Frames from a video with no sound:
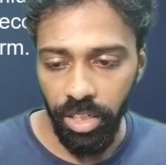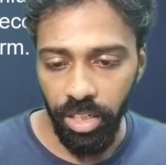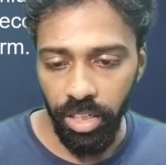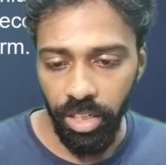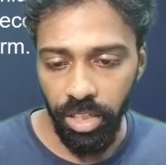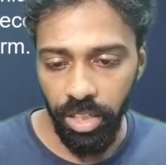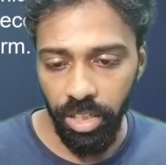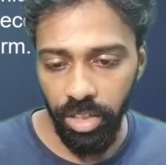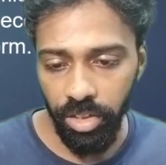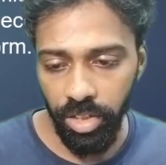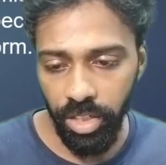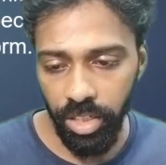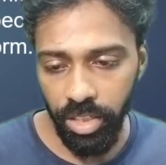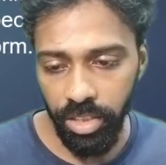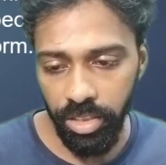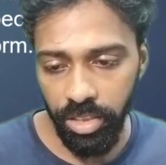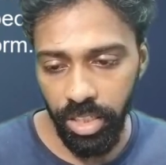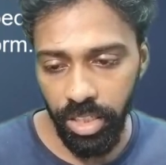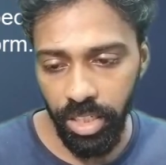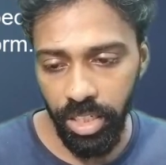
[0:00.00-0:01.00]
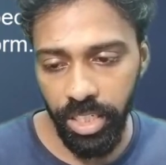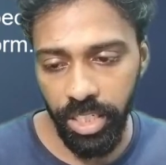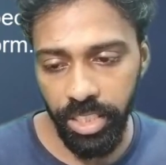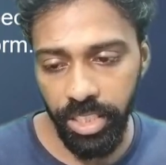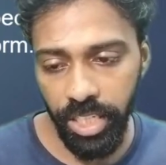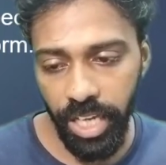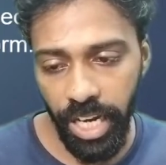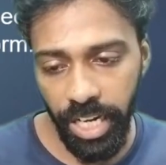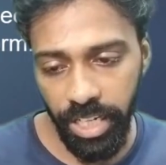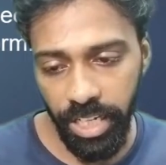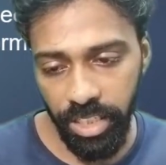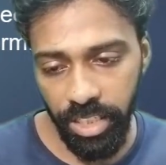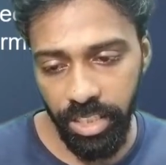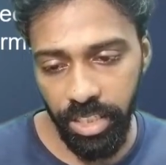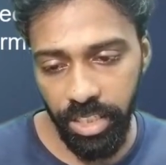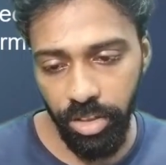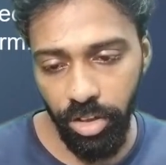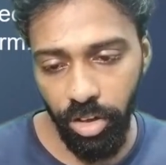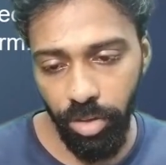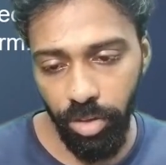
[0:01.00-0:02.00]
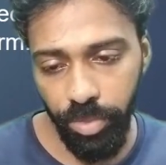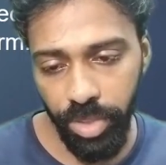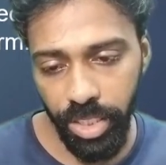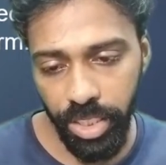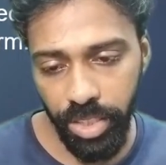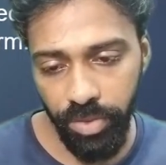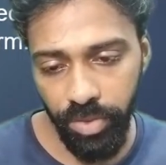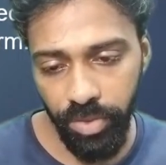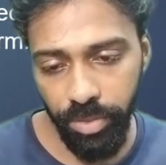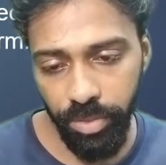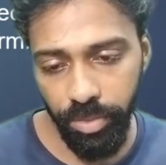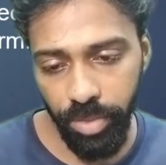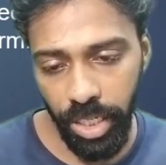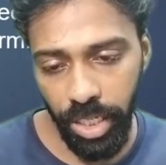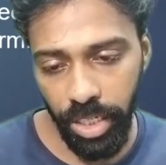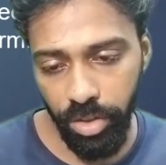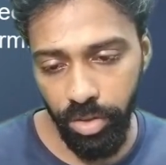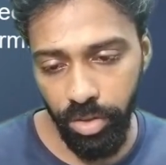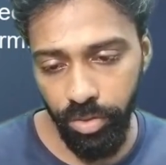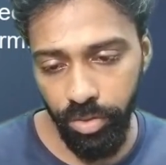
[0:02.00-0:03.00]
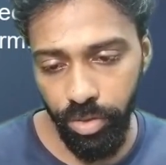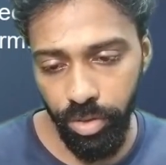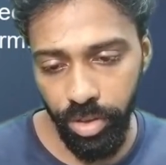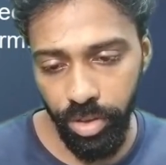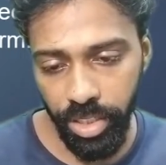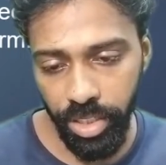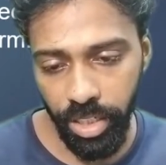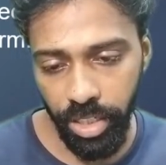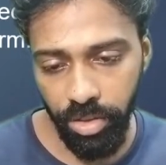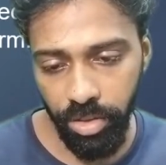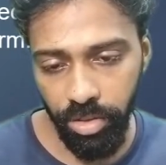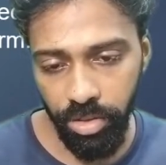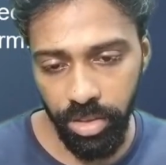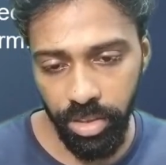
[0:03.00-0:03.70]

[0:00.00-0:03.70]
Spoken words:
Okay, sunlight as a catalyst in combination with microfluid technology.